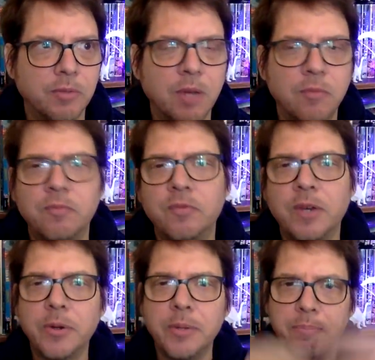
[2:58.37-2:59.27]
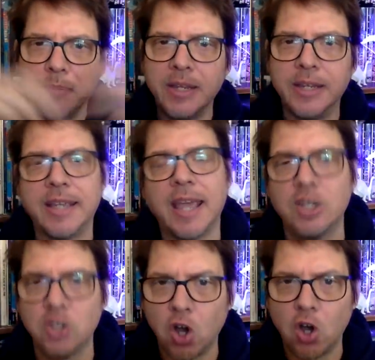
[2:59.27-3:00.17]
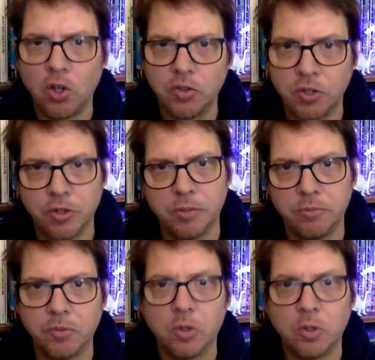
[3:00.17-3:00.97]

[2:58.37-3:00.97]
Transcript: a very big catch all term for a